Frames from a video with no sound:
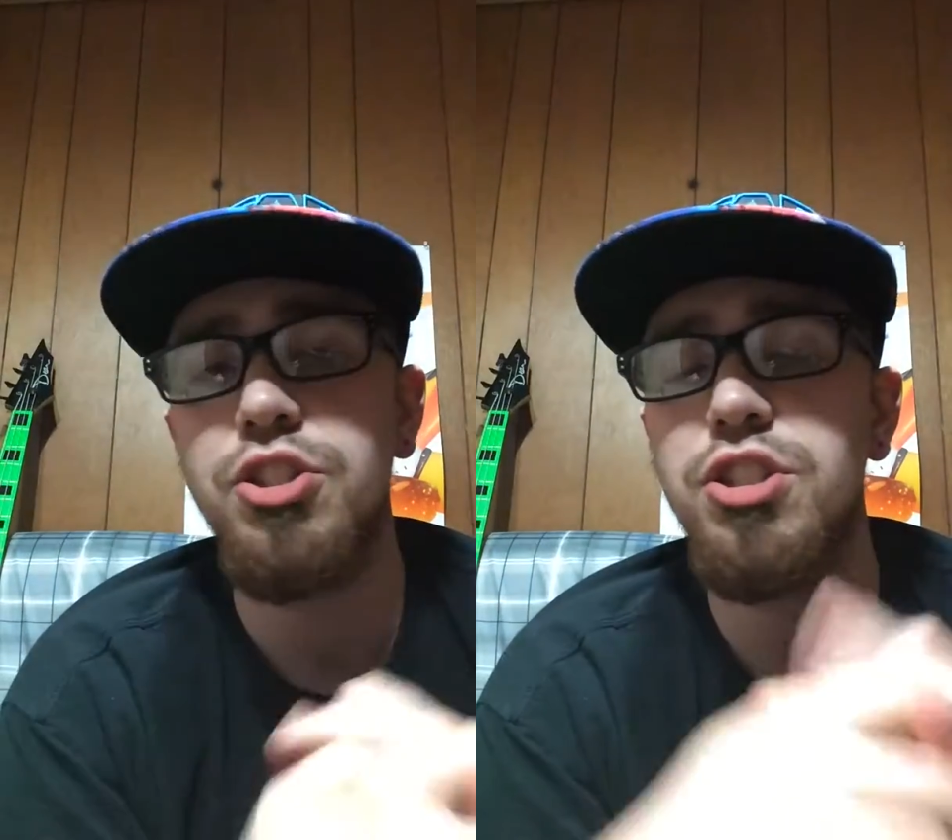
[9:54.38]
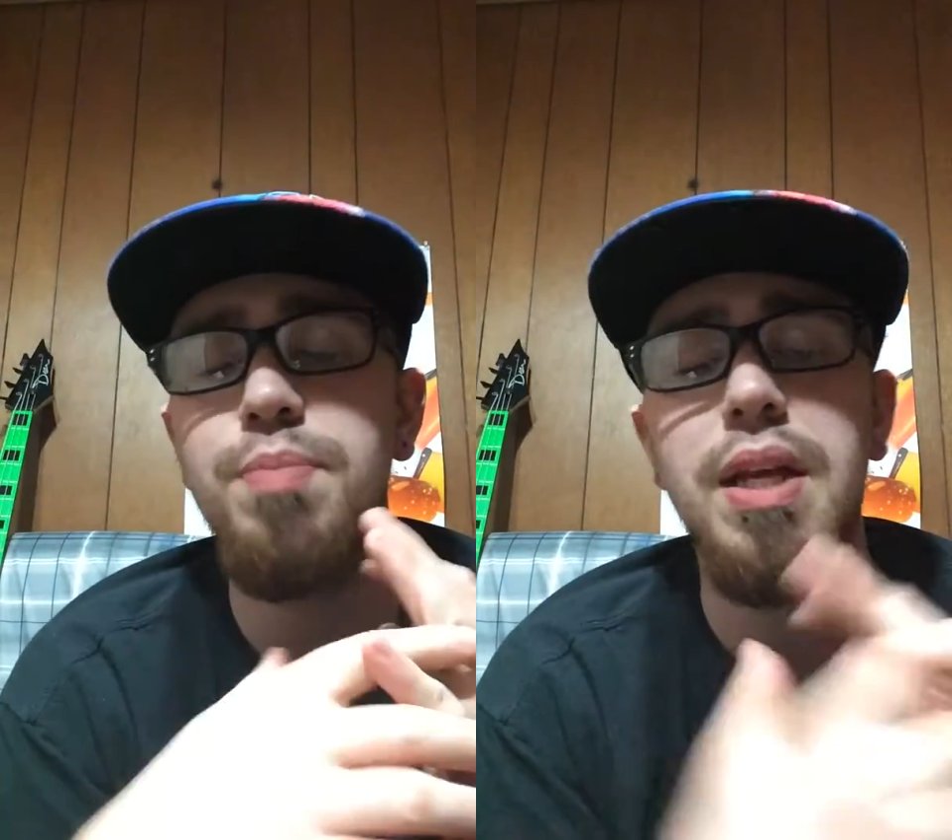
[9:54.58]

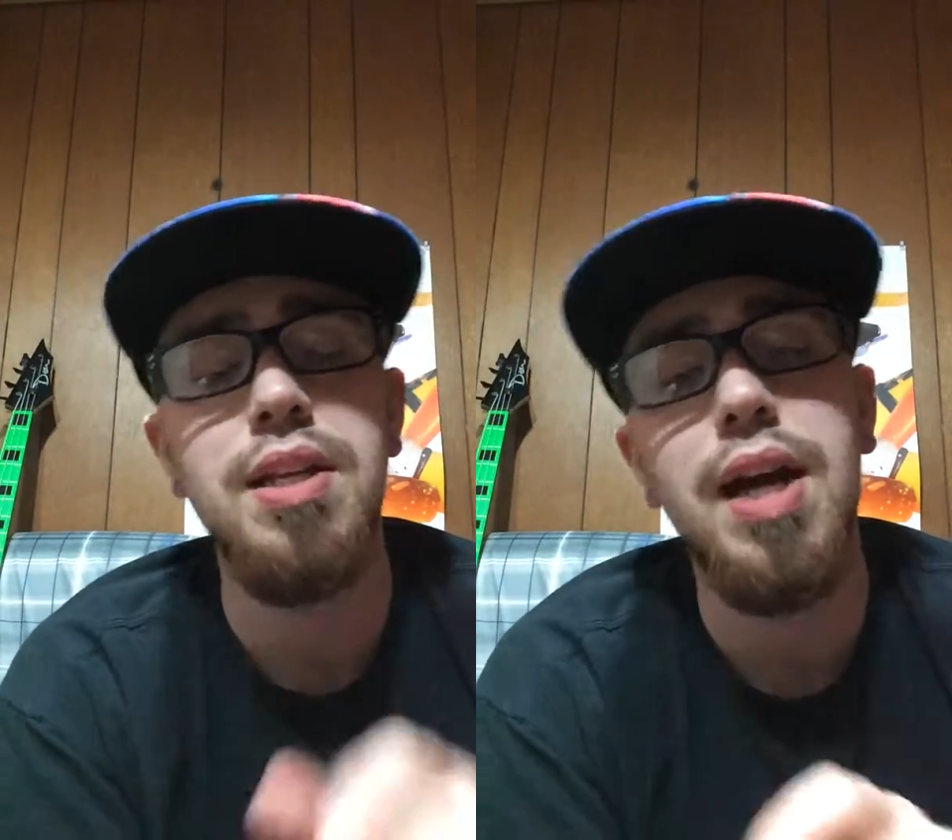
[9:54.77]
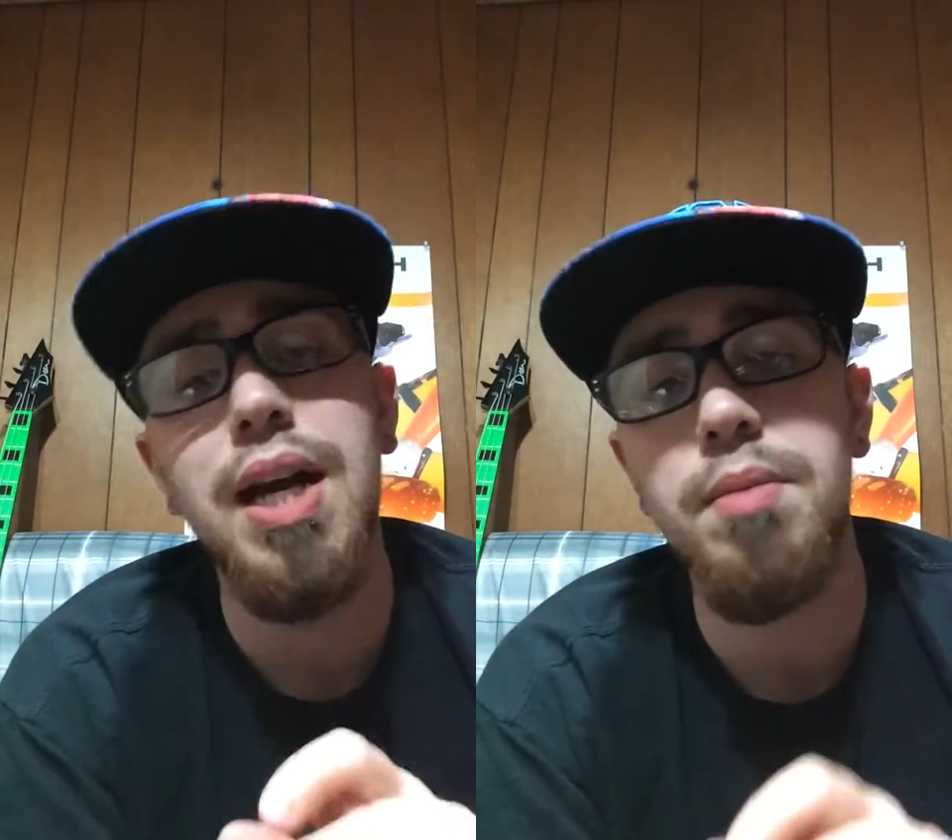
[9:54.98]
just spend
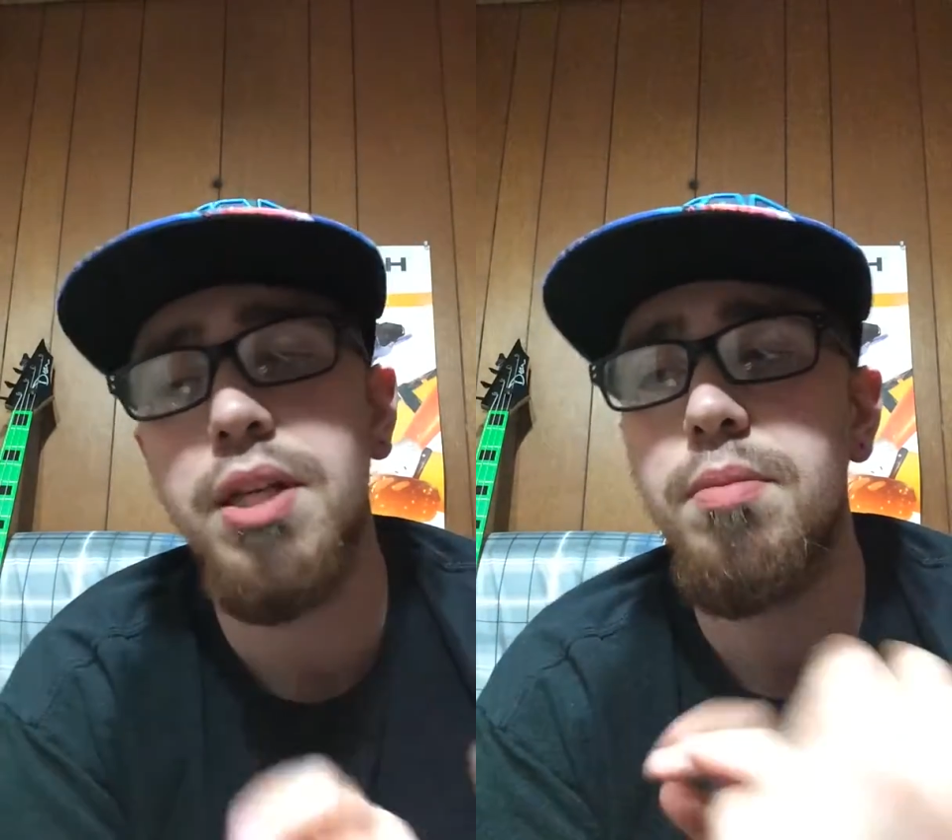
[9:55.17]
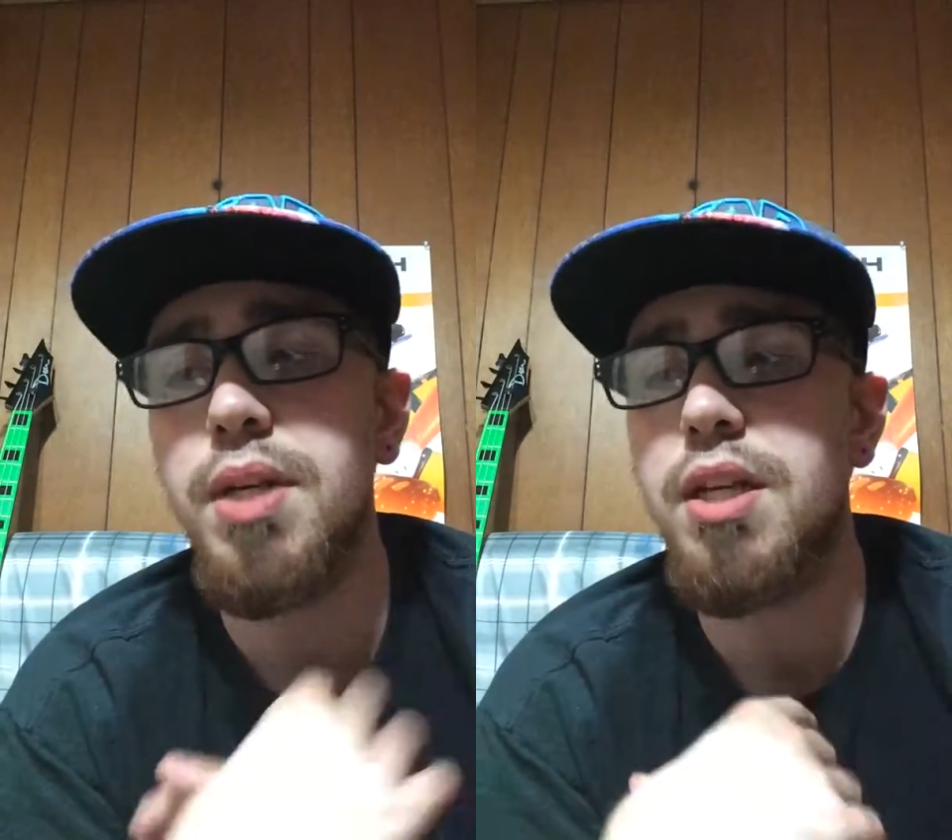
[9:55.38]
time in
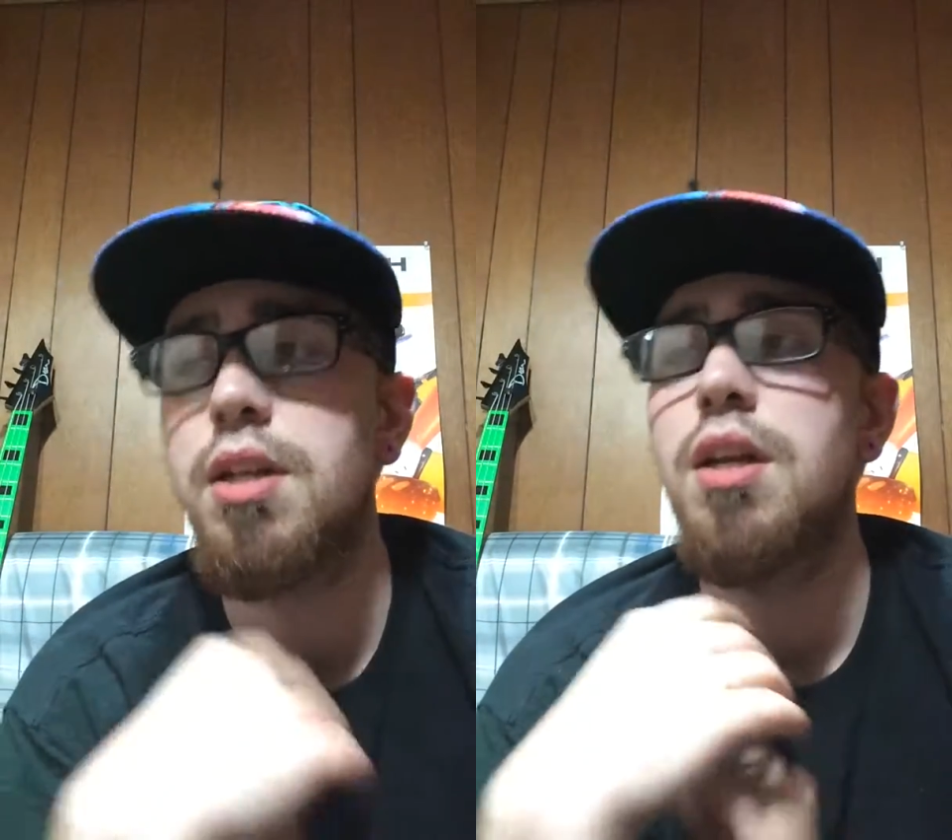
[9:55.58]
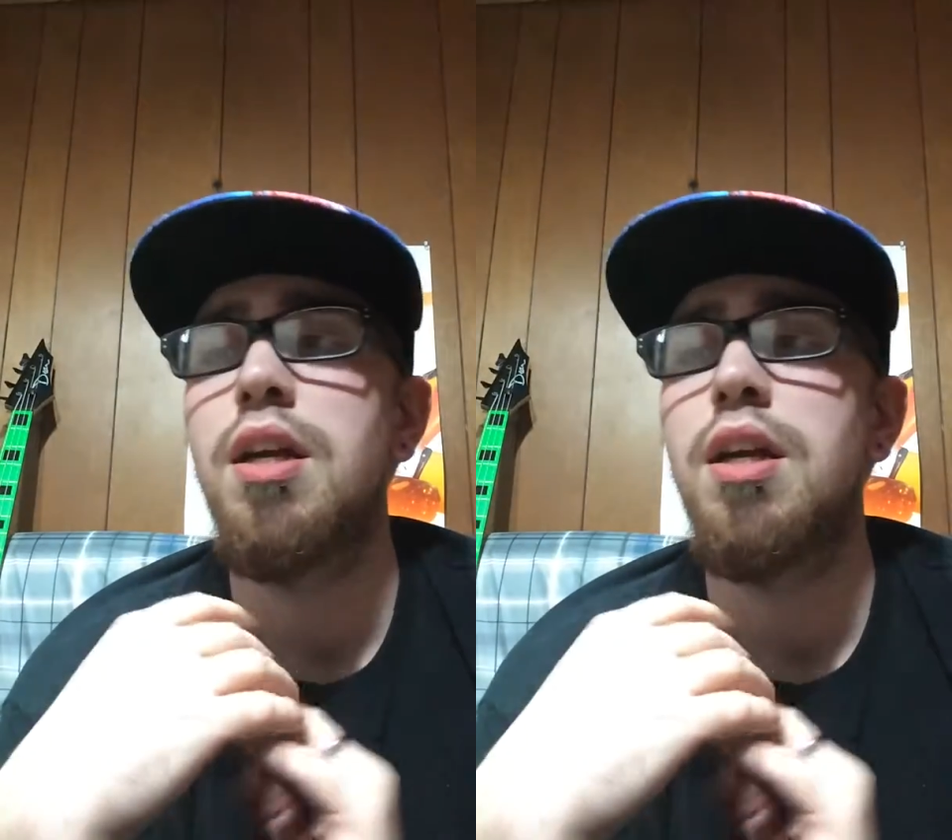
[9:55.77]
it, man.